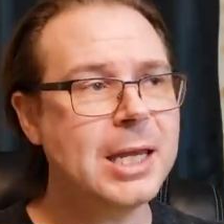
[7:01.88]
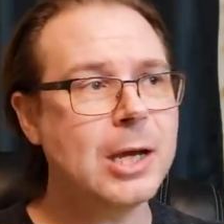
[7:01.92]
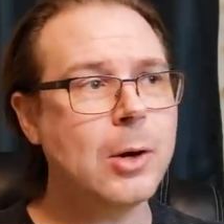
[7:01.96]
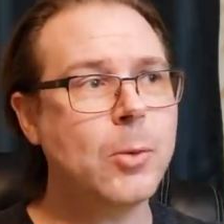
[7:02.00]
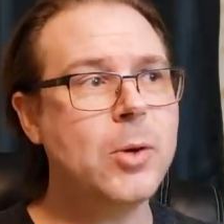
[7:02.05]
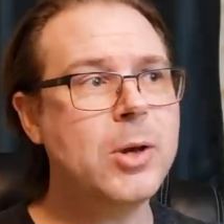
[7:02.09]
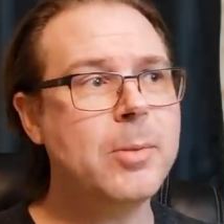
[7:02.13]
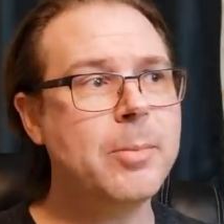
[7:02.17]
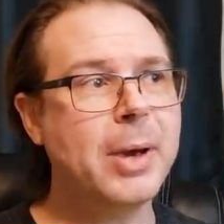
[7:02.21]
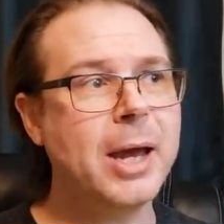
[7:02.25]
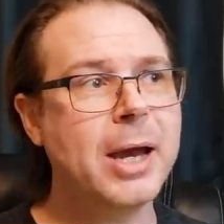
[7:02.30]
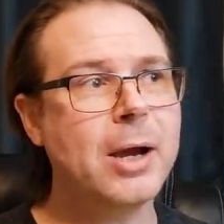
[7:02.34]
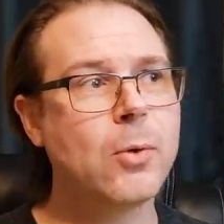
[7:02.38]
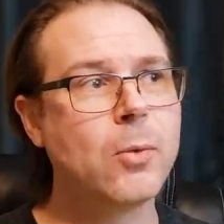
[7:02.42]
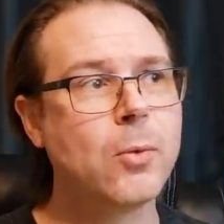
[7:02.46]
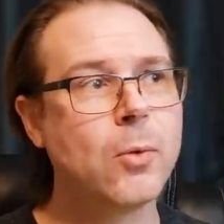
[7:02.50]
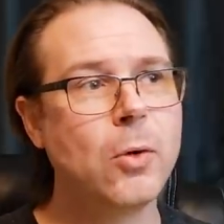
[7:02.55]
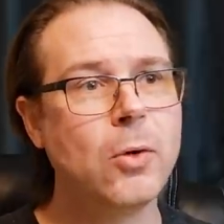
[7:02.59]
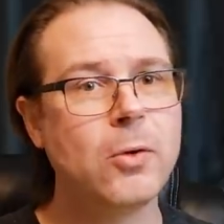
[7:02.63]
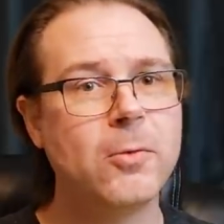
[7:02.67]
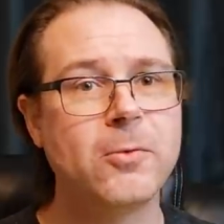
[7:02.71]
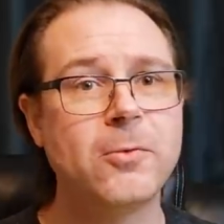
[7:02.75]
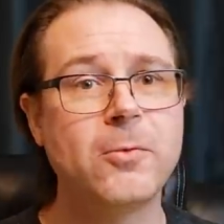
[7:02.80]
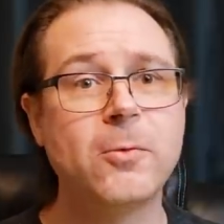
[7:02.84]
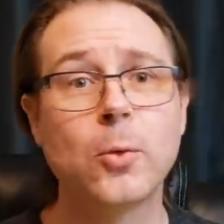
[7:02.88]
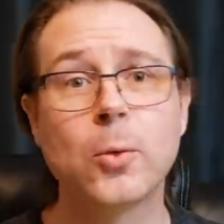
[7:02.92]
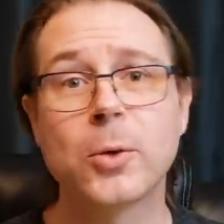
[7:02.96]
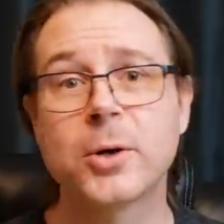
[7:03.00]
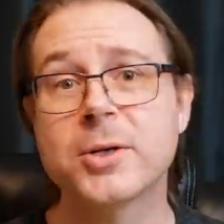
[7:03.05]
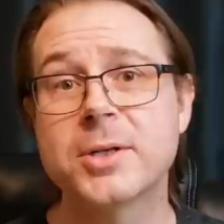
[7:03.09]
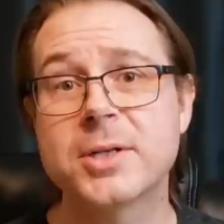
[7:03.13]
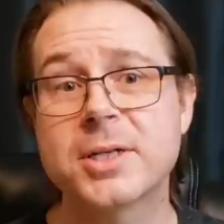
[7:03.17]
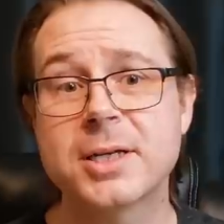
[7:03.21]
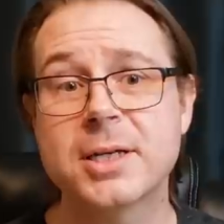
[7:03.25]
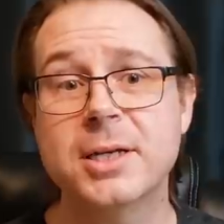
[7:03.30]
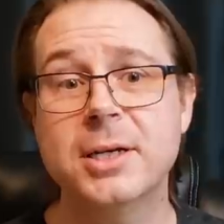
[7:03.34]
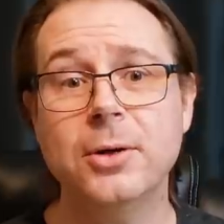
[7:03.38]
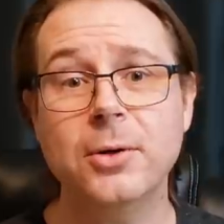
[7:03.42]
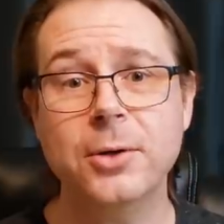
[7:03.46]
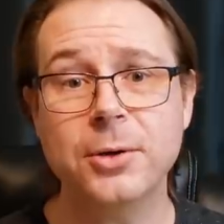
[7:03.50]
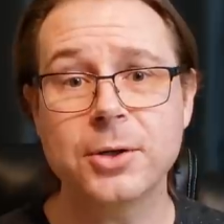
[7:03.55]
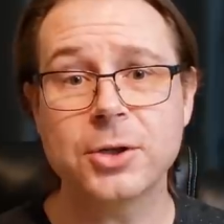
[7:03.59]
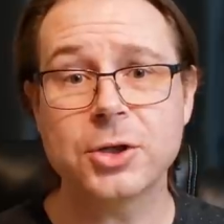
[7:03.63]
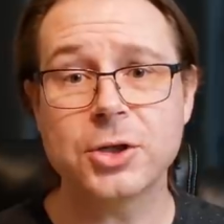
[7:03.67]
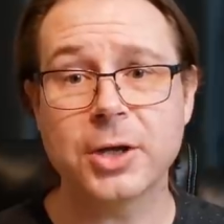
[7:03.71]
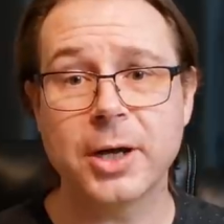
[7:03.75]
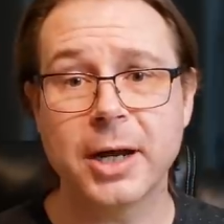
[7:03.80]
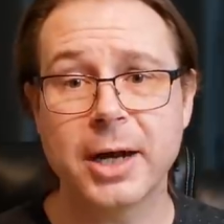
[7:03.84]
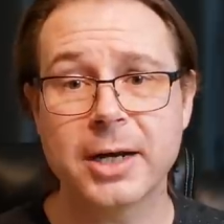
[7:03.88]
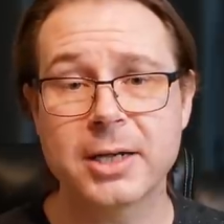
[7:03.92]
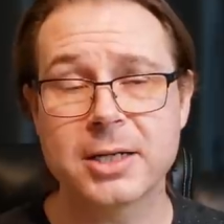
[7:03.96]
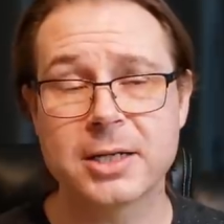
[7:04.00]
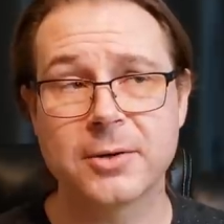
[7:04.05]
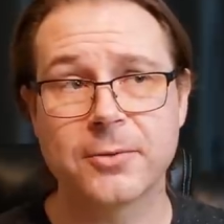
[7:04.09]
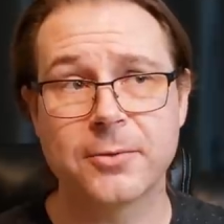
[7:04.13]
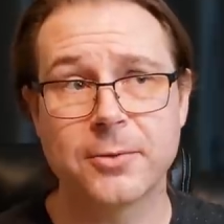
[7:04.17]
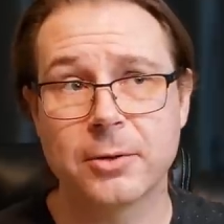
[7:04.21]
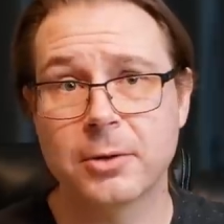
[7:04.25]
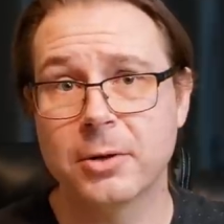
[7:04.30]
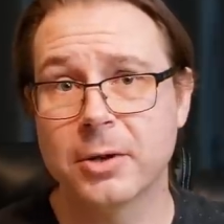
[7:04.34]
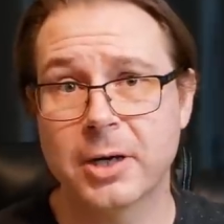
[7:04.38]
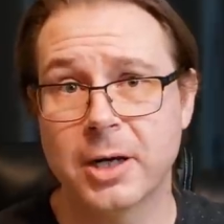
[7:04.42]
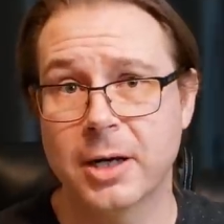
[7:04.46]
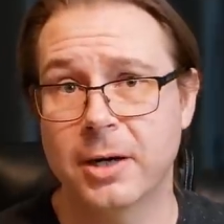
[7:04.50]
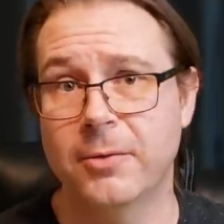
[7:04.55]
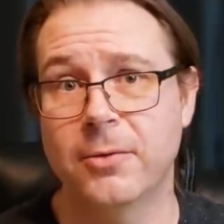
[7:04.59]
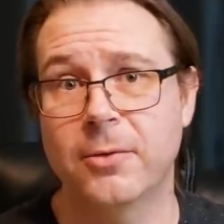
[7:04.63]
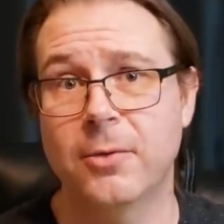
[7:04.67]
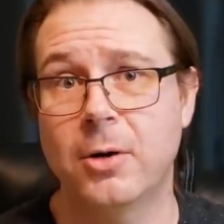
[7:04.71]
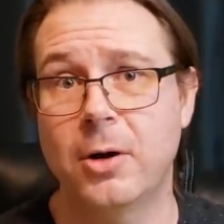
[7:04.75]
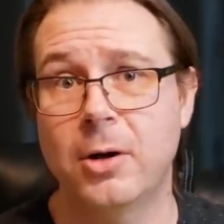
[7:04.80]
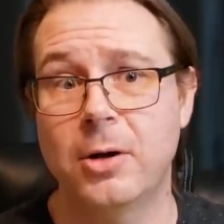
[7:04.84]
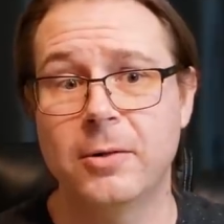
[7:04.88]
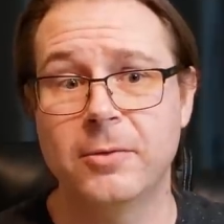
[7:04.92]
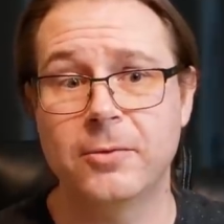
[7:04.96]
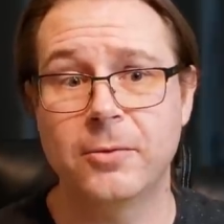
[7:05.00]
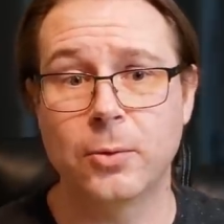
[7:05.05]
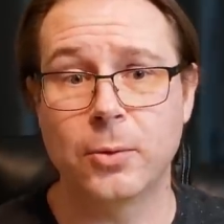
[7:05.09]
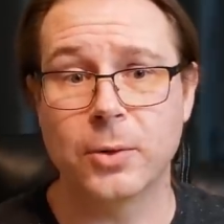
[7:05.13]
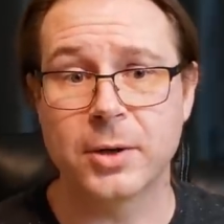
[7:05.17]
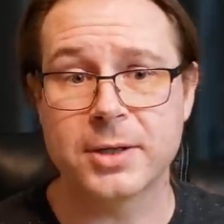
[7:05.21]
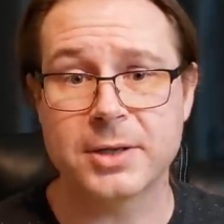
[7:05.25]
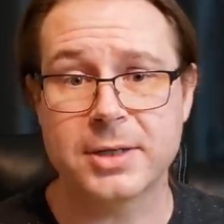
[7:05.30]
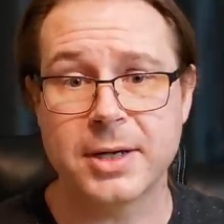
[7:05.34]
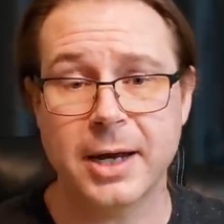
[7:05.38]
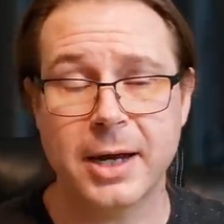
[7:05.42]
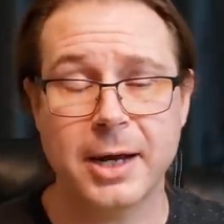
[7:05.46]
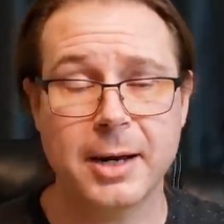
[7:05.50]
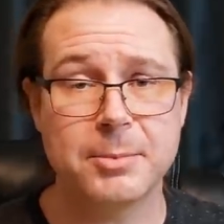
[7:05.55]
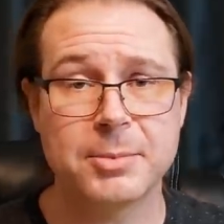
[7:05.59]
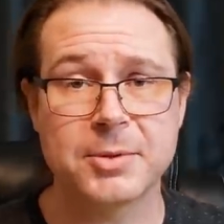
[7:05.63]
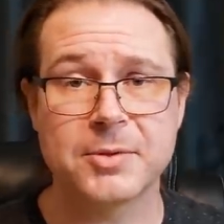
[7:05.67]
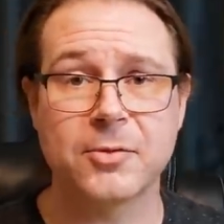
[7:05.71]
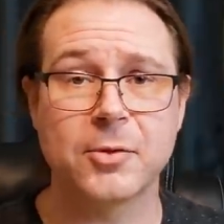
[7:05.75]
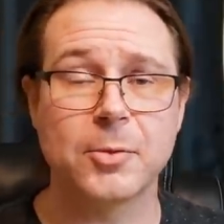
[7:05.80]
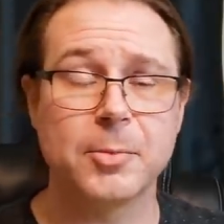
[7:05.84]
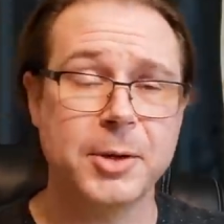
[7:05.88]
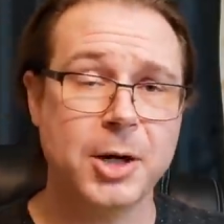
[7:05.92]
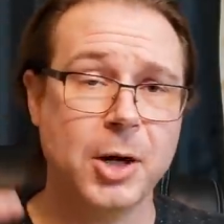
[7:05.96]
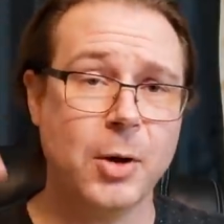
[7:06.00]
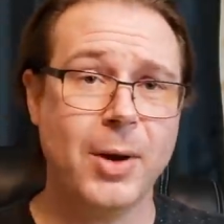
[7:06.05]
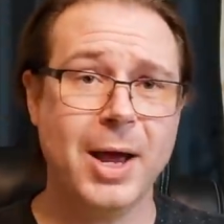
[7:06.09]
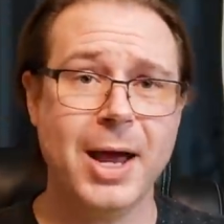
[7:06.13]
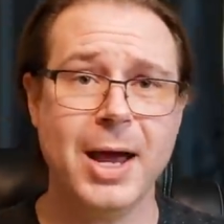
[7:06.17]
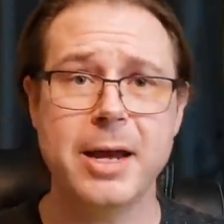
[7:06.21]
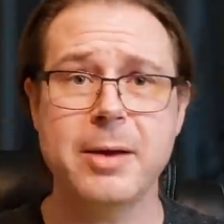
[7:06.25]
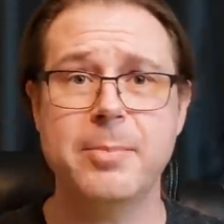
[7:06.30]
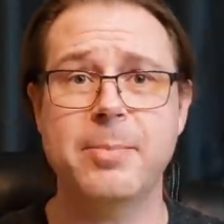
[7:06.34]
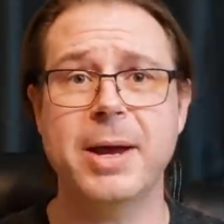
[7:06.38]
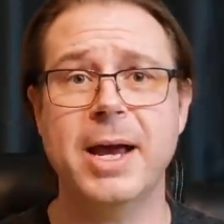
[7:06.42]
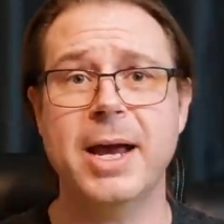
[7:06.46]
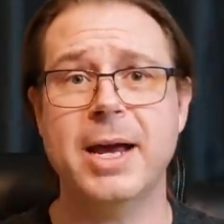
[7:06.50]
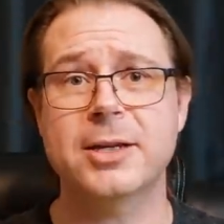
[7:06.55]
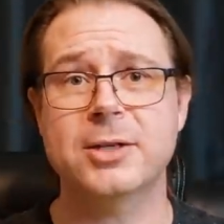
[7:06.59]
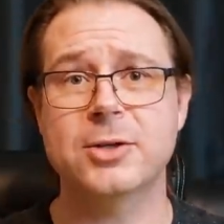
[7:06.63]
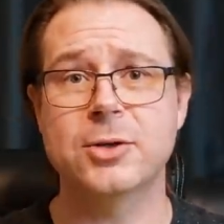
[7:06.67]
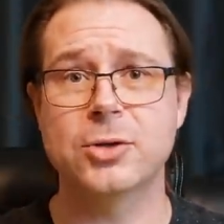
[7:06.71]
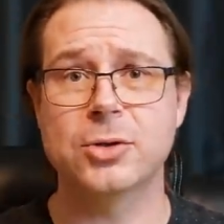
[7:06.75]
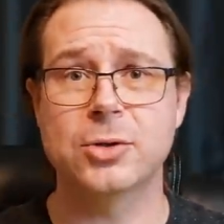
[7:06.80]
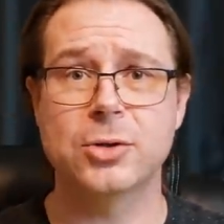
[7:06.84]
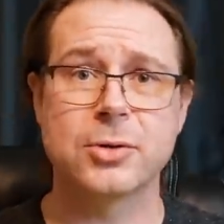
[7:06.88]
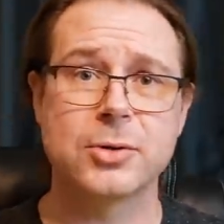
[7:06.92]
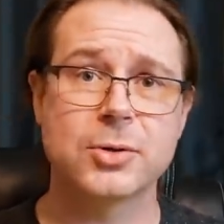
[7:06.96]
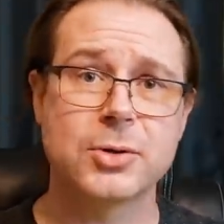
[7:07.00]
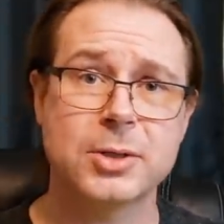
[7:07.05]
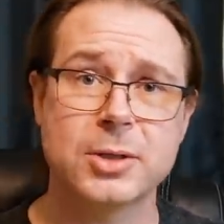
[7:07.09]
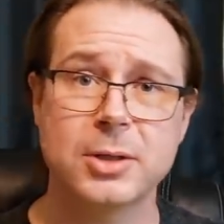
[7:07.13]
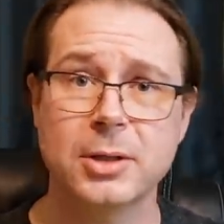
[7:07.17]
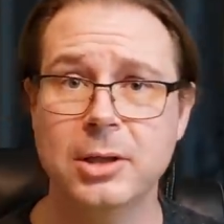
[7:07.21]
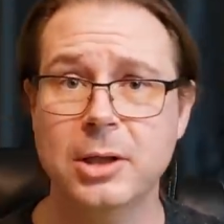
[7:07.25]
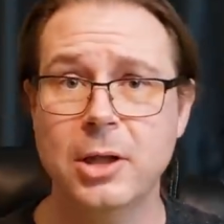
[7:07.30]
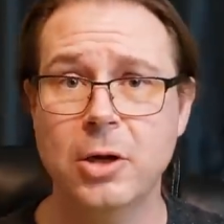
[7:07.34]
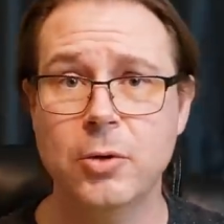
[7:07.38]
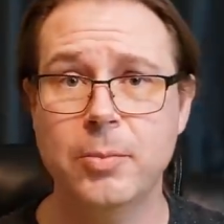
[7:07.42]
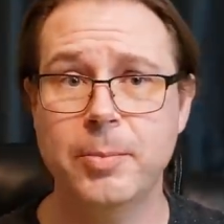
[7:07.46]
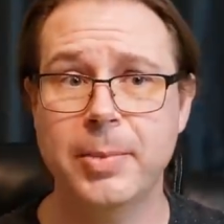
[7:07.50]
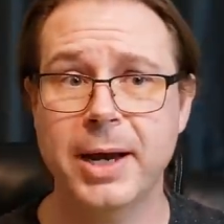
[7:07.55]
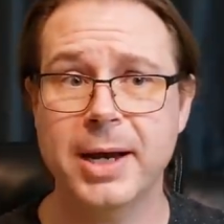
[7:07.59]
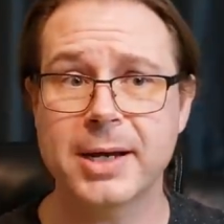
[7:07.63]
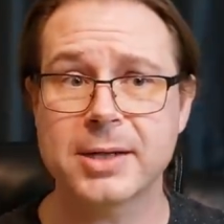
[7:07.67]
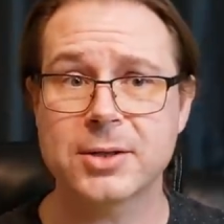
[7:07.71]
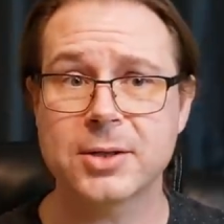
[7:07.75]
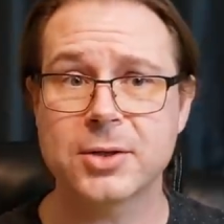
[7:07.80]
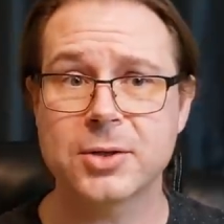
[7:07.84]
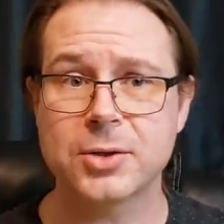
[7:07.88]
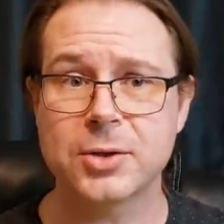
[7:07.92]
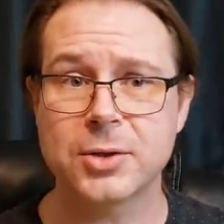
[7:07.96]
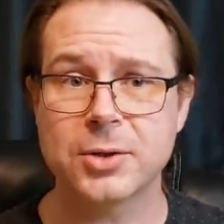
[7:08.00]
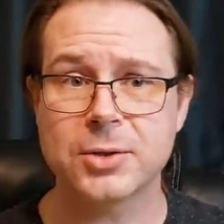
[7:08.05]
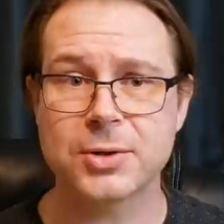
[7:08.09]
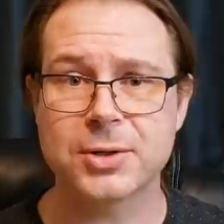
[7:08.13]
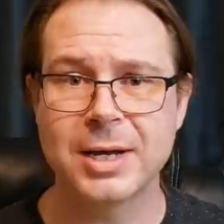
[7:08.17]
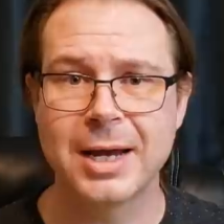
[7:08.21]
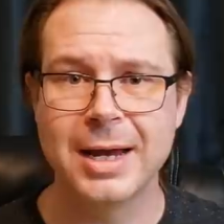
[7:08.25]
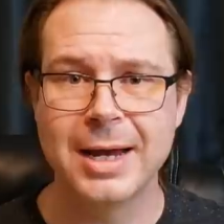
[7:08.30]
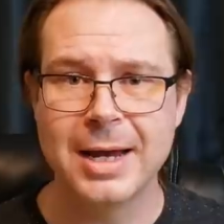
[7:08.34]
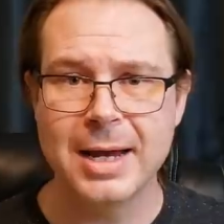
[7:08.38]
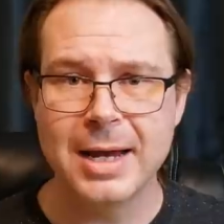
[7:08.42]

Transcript: that we might roll 4 skill checks if we're looking for all 4 types, from, you know, high passengers to low passengers.